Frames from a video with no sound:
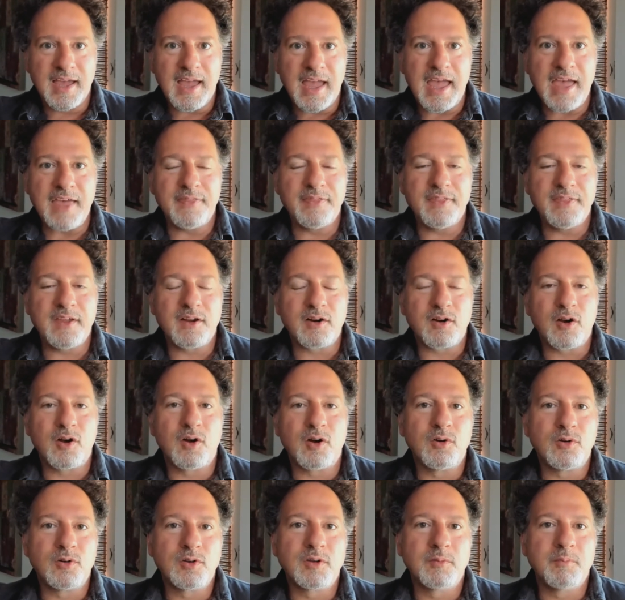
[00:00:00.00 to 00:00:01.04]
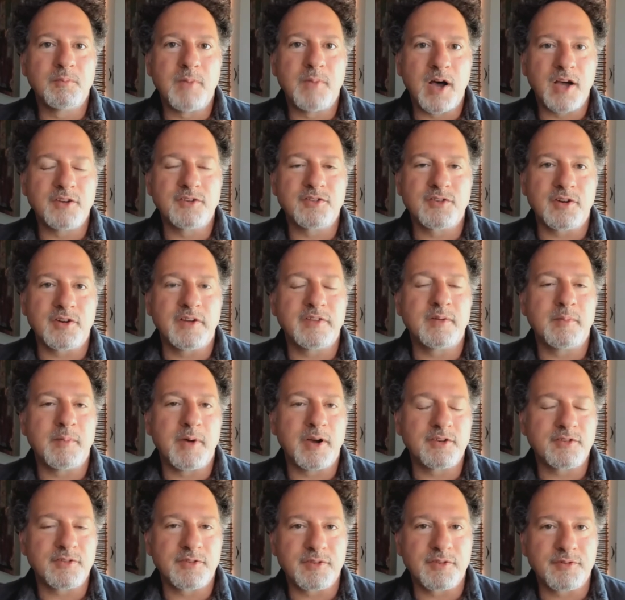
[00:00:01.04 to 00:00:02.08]
And their whole mantra, and the
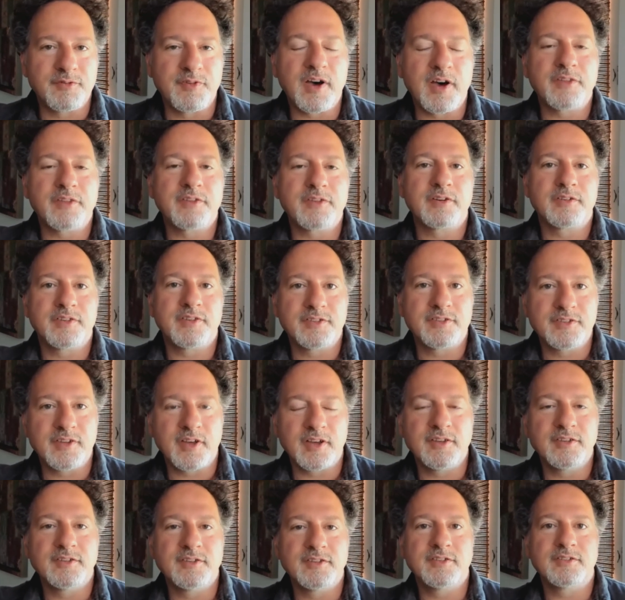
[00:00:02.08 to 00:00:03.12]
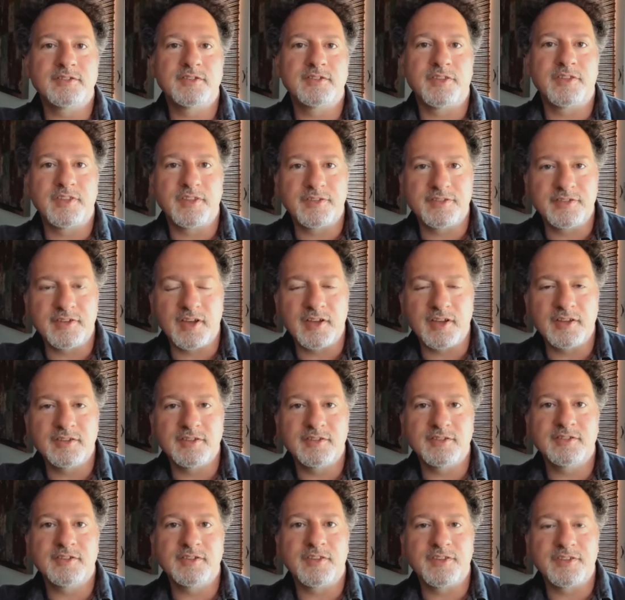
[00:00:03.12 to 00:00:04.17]
mantra of the father and the sons to the
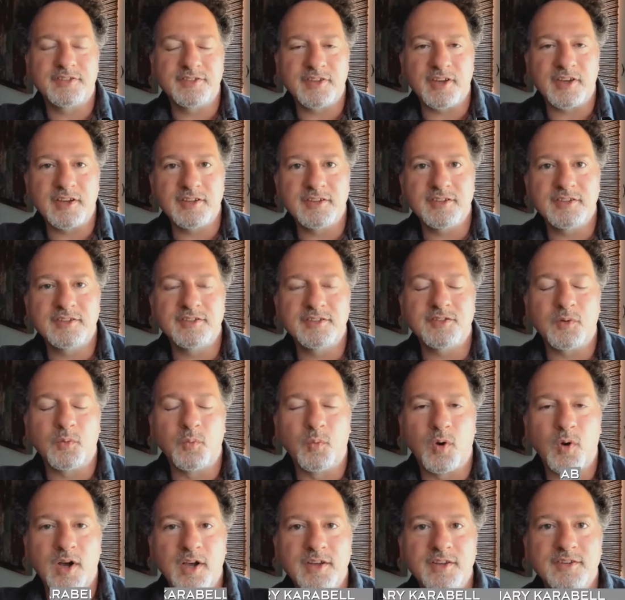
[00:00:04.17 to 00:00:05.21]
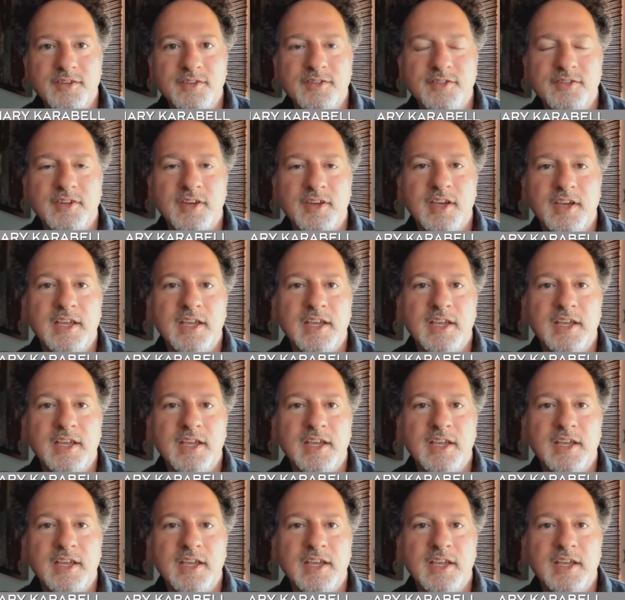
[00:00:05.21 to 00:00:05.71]
sons to the sons, was,